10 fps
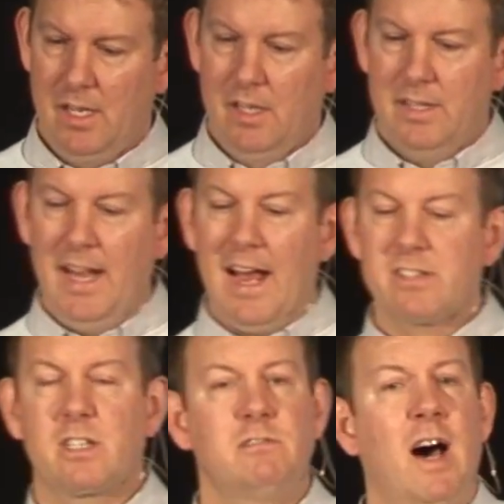They
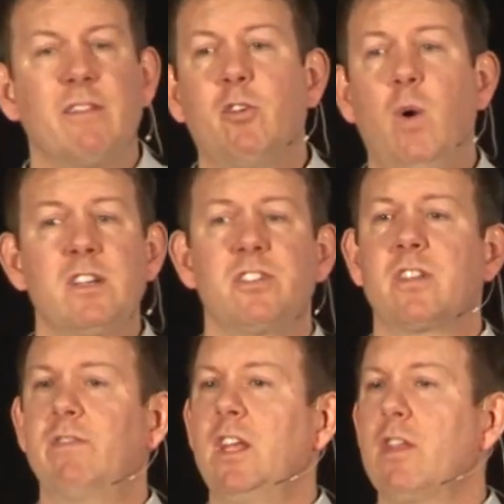ask a lot of questions
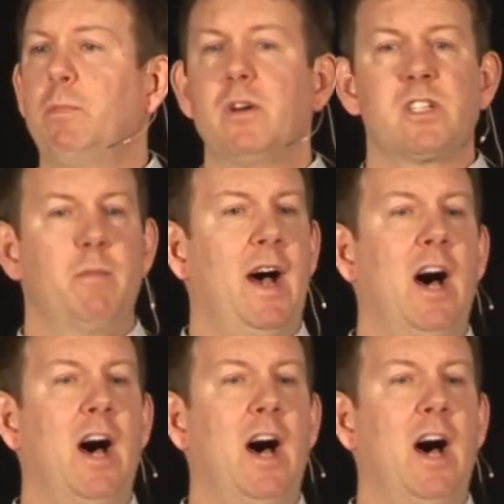of the other person about